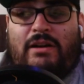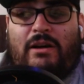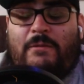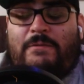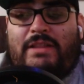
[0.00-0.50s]

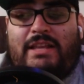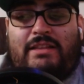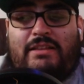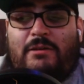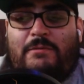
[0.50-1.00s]

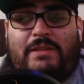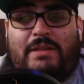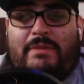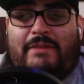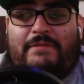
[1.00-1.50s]
hopefully,
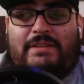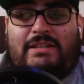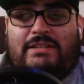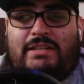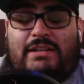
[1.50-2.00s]
hopefully Memphis
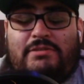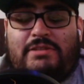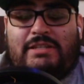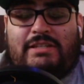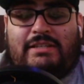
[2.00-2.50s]
continues
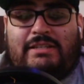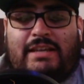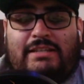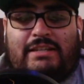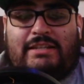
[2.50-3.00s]
this
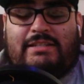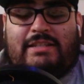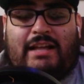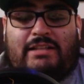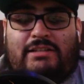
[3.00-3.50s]
success, and it's
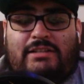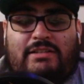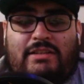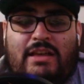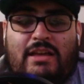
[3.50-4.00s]
not
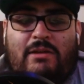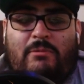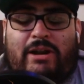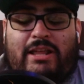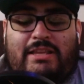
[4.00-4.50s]
just
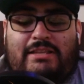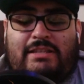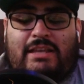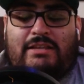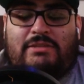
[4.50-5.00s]
one of these
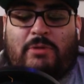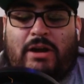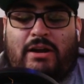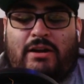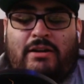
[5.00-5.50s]
things
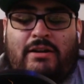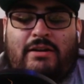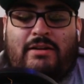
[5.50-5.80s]
where